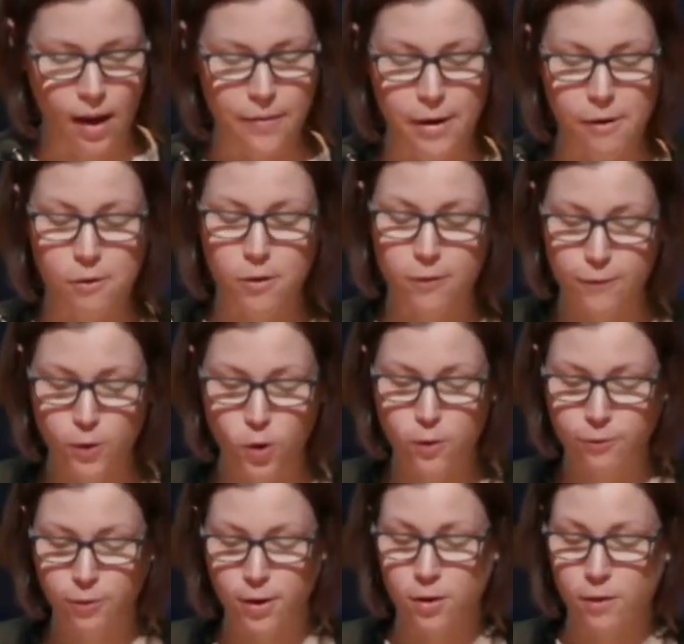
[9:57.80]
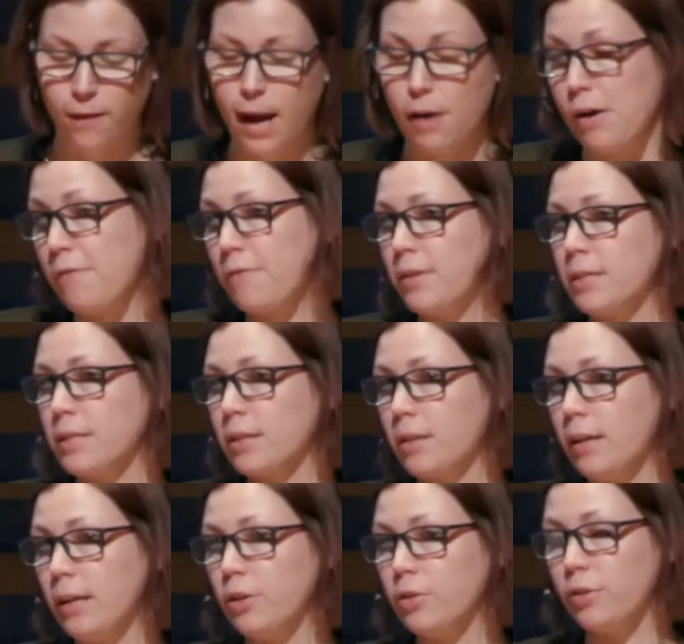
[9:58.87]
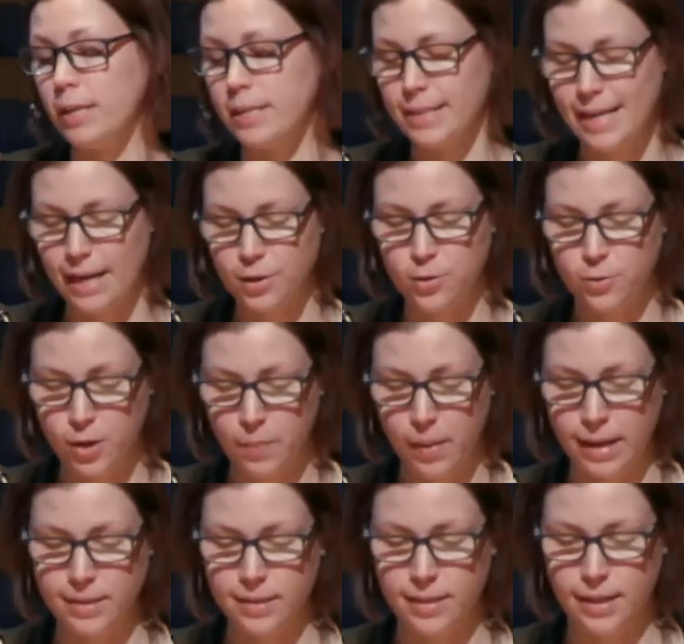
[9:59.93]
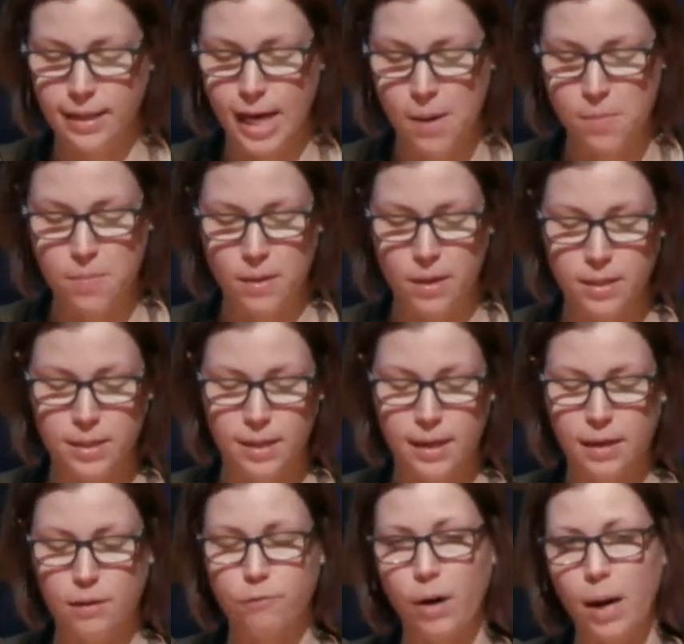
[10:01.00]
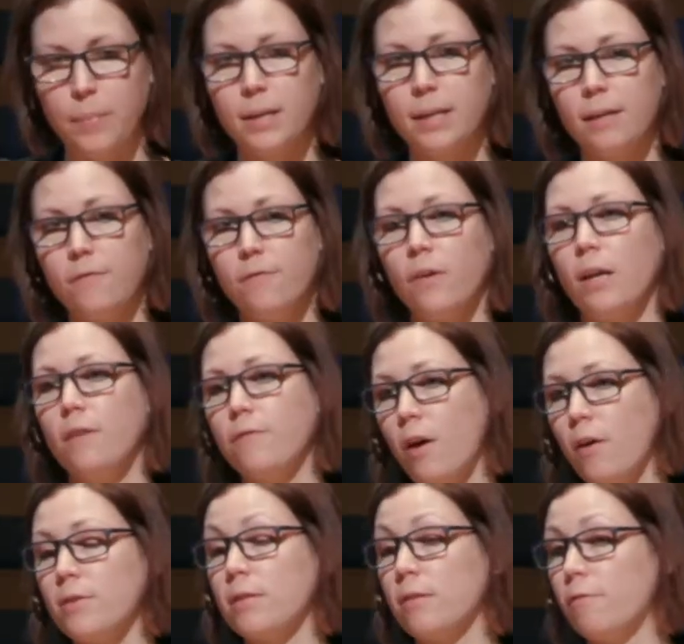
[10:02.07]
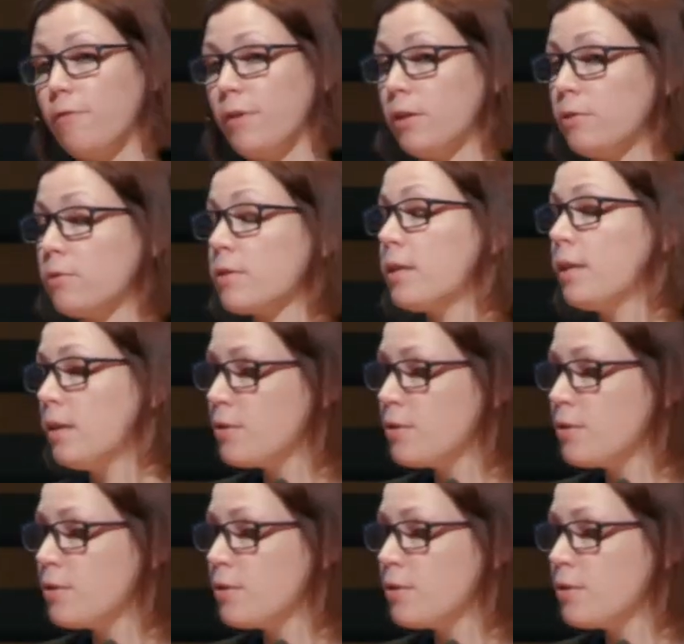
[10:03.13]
And they're at the forefront of our efforts to increase national capacity and capability in rapidly advancing fields